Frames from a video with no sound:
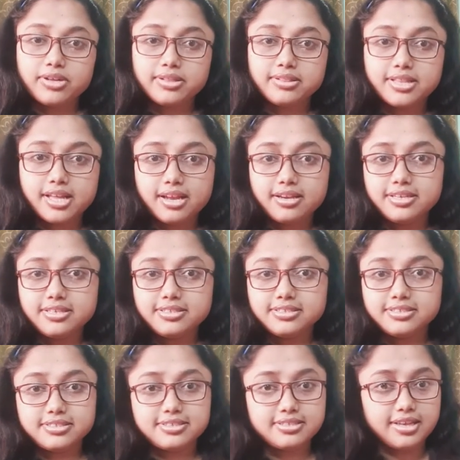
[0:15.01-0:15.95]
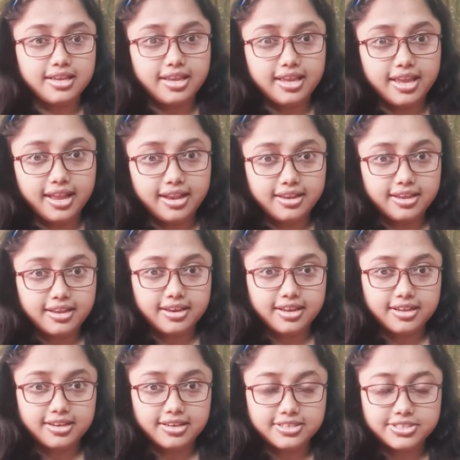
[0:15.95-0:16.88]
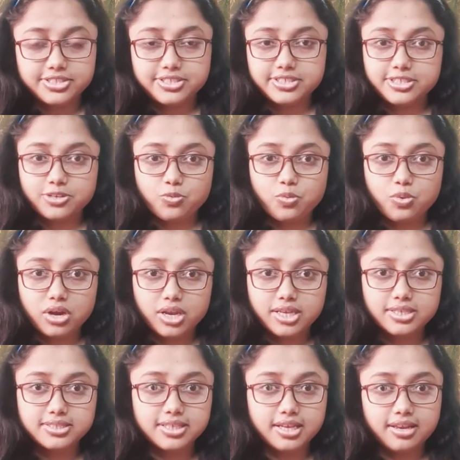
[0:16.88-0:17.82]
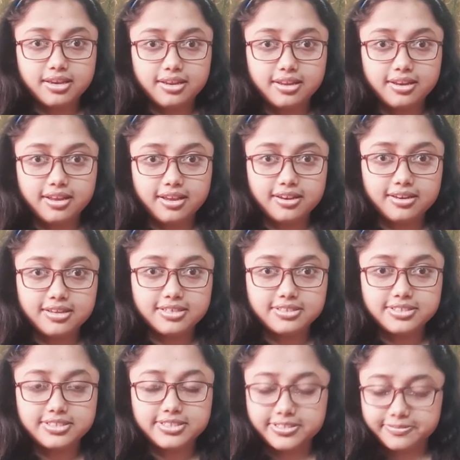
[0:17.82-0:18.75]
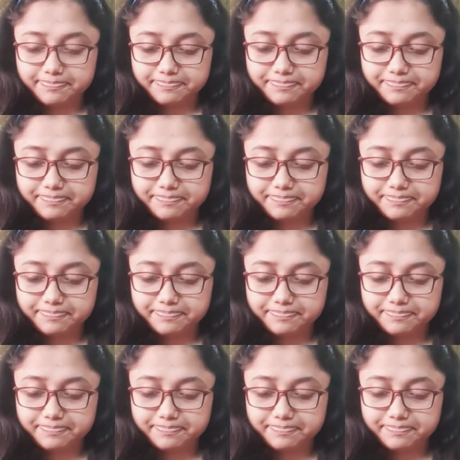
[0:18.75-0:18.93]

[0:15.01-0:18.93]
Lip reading: and that is Indian English. What is Indian English?